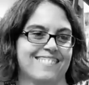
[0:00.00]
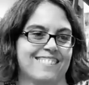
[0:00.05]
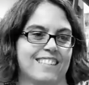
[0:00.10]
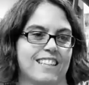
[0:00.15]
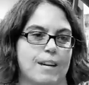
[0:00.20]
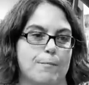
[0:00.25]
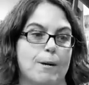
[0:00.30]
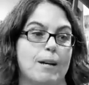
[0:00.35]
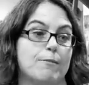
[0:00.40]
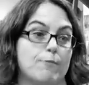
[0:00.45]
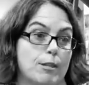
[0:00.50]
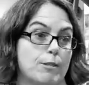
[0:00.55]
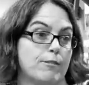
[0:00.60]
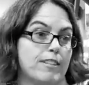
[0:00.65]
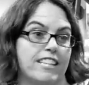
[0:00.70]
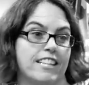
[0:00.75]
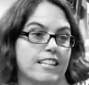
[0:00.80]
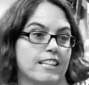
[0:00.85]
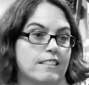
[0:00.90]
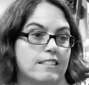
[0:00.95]
I might
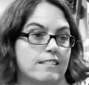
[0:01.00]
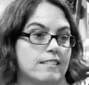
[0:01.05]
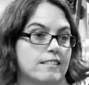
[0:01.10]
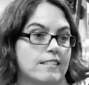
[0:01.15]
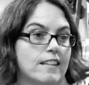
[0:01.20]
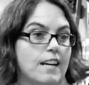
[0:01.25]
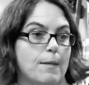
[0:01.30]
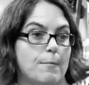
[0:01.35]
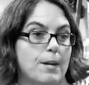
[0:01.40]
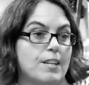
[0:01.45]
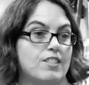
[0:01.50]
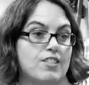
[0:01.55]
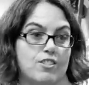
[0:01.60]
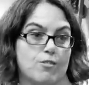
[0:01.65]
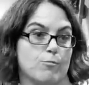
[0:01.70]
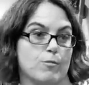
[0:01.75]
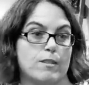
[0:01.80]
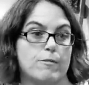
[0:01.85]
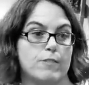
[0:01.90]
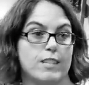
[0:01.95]
reread it. I might
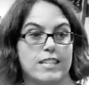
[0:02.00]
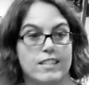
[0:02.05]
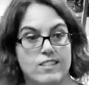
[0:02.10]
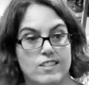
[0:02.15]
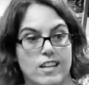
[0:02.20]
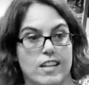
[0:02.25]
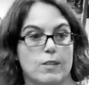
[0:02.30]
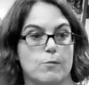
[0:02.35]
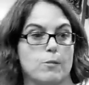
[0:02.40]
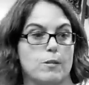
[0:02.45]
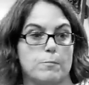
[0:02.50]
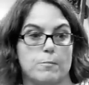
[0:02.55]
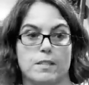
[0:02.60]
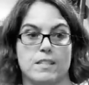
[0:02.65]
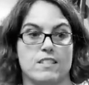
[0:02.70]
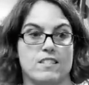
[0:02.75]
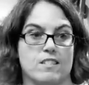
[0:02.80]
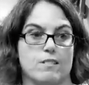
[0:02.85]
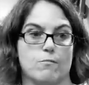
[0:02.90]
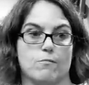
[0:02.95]
just reread the second one
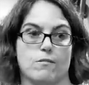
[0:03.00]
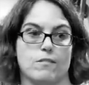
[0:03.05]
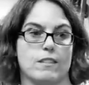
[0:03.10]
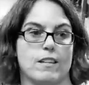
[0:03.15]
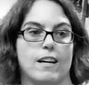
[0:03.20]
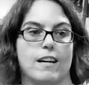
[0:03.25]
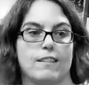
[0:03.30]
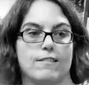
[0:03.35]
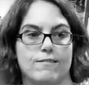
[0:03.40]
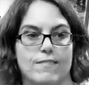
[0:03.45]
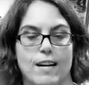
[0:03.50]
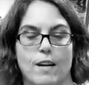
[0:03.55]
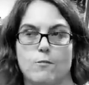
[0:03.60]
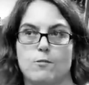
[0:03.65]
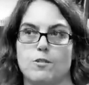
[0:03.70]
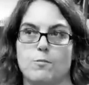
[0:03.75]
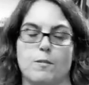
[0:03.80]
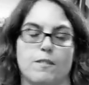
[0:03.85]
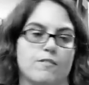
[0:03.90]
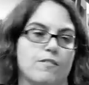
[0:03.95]
because I, that
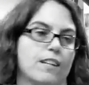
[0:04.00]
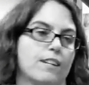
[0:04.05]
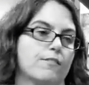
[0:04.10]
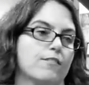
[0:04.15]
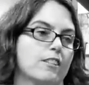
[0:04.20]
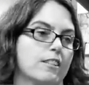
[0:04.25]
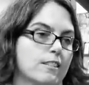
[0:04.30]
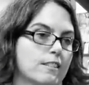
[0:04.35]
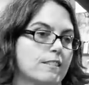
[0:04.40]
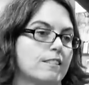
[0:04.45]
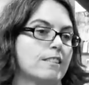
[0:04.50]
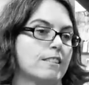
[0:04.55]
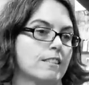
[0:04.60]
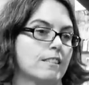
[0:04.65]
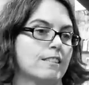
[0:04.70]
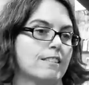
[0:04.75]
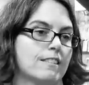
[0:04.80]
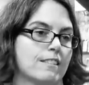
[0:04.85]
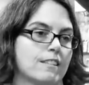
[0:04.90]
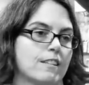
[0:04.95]
was my favorite
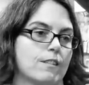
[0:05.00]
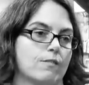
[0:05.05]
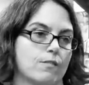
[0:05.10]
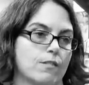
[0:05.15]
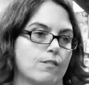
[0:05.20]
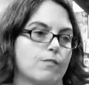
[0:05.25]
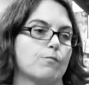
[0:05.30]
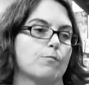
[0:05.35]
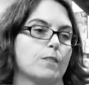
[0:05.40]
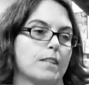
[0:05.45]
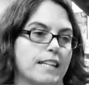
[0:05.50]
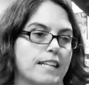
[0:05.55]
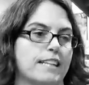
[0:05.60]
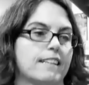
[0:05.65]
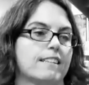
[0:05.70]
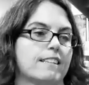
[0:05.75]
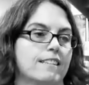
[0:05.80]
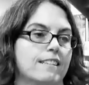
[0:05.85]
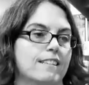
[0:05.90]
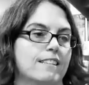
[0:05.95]
of uh -huh. the uh-huh. three.
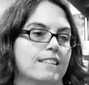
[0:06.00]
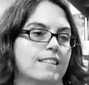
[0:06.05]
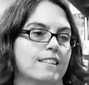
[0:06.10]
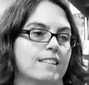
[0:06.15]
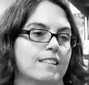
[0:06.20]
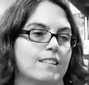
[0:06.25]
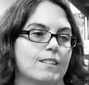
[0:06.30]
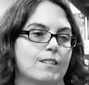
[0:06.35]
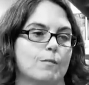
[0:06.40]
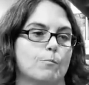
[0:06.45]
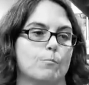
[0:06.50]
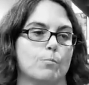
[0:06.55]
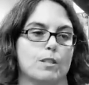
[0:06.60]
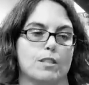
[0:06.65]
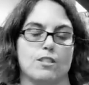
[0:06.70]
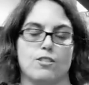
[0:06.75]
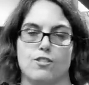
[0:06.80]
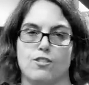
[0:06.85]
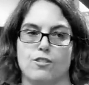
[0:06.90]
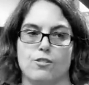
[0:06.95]
Uh-huh. But you
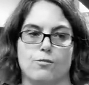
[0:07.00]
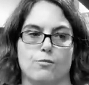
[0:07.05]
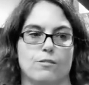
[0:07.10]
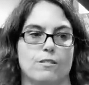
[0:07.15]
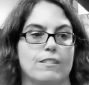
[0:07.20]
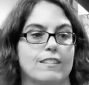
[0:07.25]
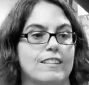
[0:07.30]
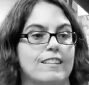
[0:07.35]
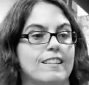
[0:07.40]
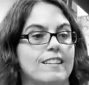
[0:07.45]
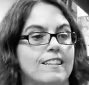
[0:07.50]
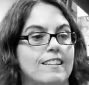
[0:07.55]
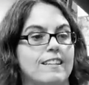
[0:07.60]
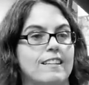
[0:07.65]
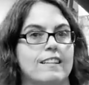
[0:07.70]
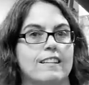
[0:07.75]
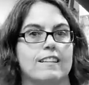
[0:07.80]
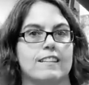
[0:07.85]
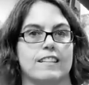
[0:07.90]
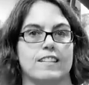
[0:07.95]
and what's do, that called?
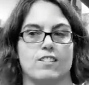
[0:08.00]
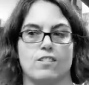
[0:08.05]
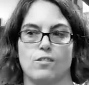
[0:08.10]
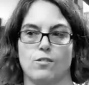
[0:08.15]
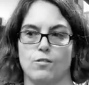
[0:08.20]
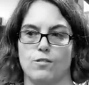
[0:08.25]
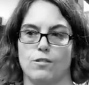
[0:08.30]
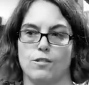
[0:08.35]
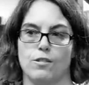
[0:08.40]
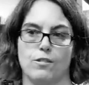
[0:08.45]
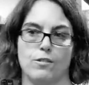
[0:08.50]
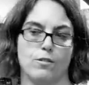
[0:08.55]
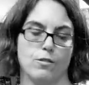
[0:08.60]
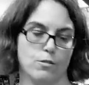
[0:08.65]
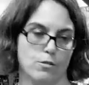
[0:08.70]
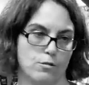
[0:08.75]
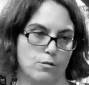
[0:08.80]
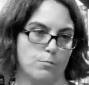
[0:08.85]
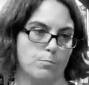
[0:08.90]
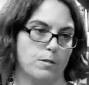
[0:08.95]
That's called The
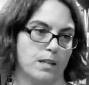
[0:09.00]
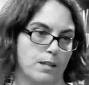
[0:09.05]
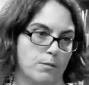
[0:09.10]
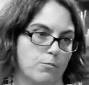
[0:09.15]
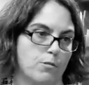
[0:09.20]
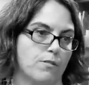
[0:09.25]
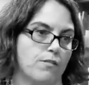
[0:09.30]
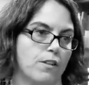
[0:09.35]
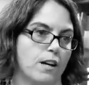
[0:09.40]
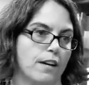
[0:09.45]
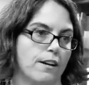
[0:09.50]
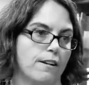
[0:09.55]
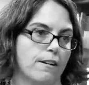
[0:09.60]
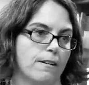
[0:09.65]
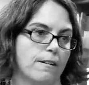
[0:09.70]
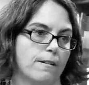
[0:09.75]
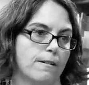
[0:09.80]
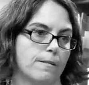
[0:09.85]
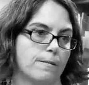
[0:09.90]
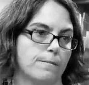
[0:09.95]
Girl Who Played with Fire.
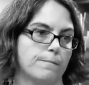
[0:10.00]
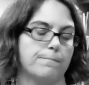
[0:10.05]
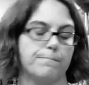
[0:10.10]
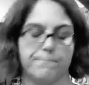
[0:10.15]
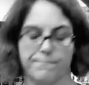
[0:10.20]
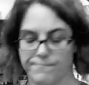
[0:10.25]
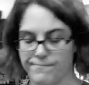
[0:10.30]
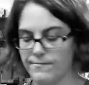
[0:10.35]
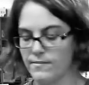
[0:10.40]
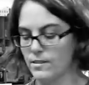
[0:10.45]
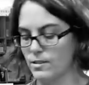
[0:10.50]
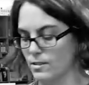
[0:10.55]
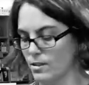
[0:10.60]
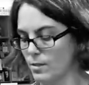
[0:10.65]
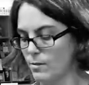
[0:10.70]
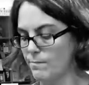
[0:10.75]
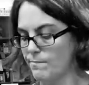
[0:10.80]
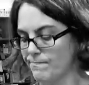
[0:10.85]
Cool. So,